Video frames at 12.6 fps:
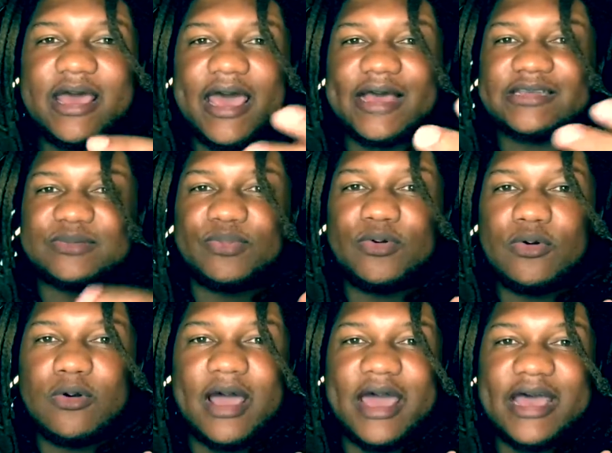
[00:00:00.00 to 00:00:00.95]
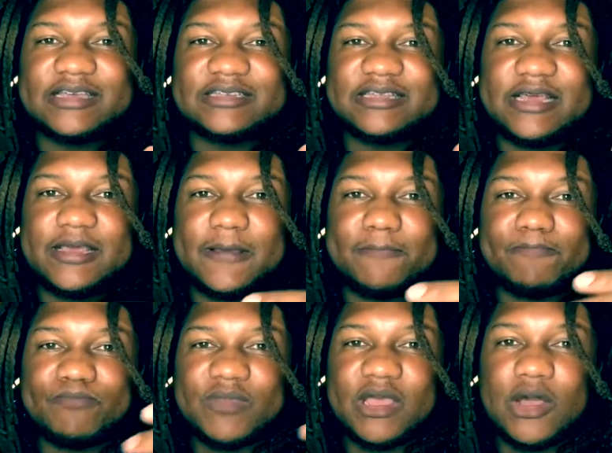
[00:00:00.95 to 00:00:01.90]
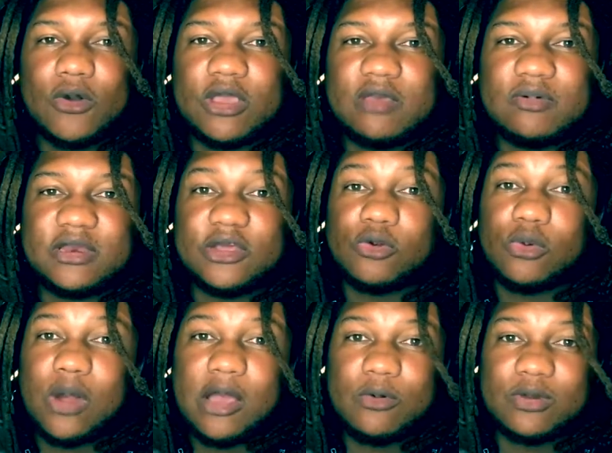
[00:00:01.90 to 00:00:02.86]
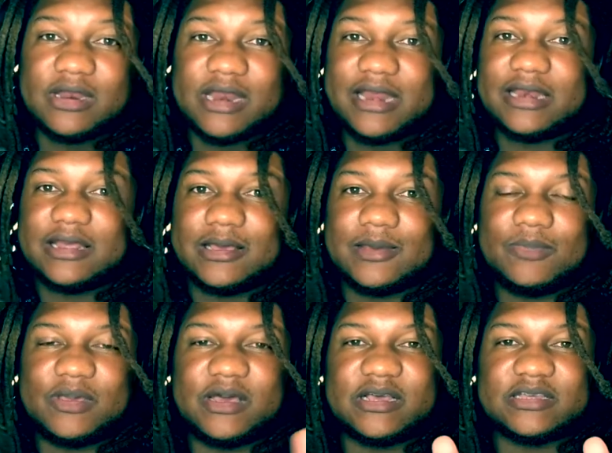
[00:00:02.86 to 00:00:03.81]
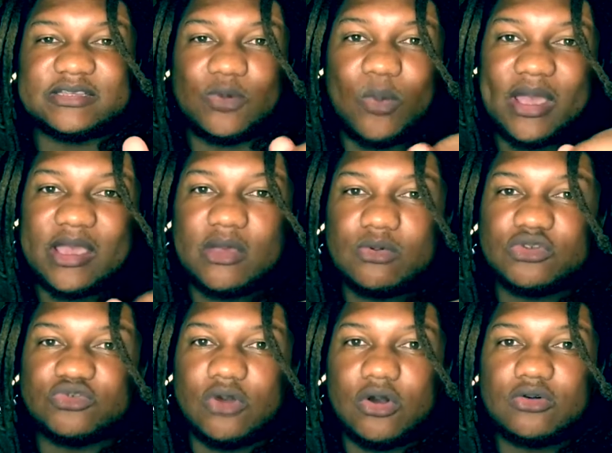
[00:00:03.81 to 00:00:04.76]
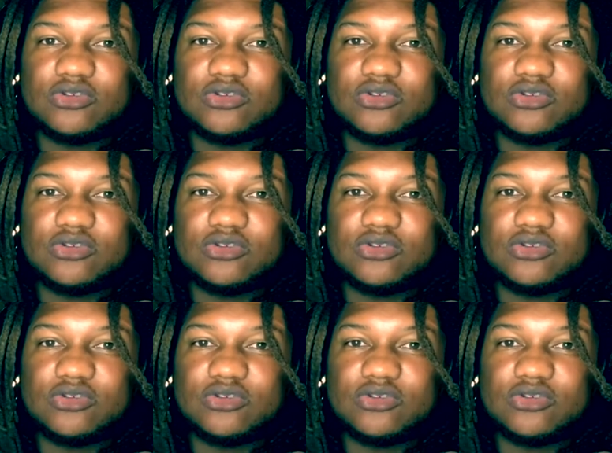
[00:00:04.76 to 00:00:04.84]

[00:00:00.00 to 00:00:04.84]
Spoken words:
as a pull as the Cohiba Nicaragua that I did because the way it was rolled.